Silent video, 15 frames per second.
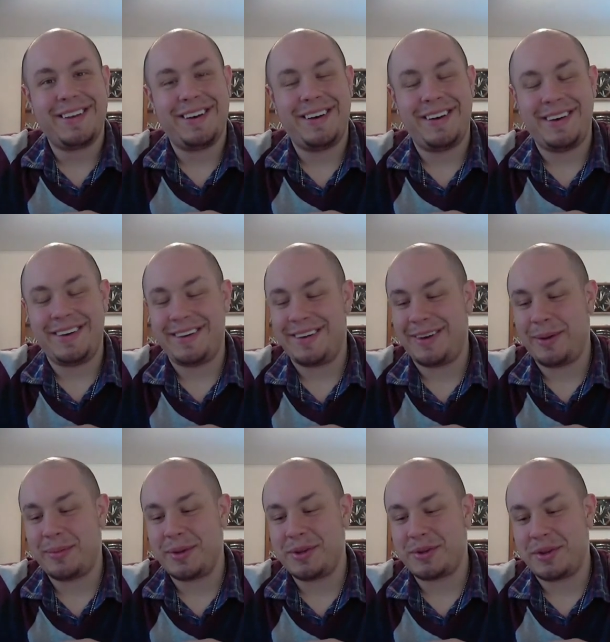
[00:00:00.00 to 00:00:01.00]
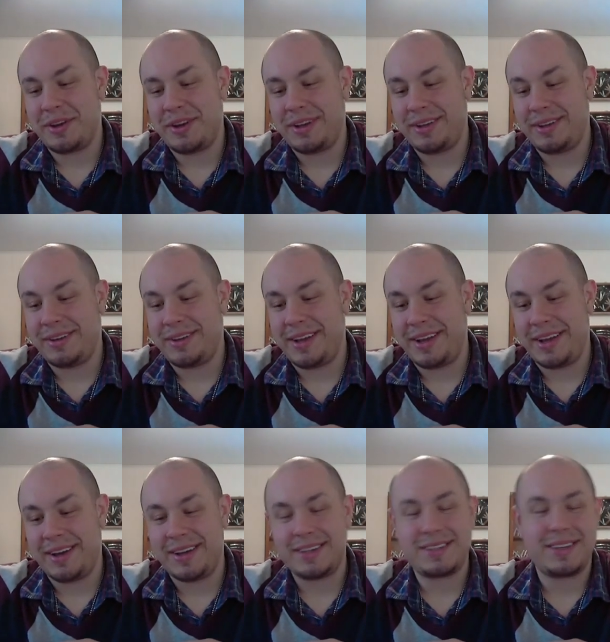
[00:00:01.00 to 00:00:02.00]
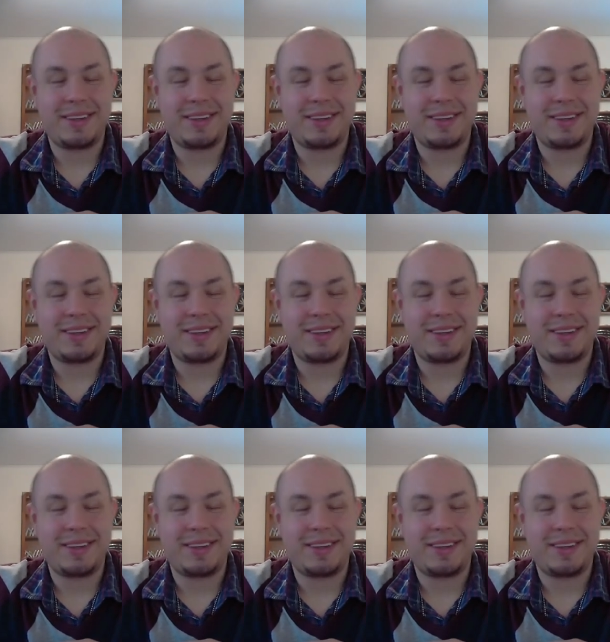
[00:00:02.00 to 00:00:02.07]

Uh, hope you enjoy your, your day, guys.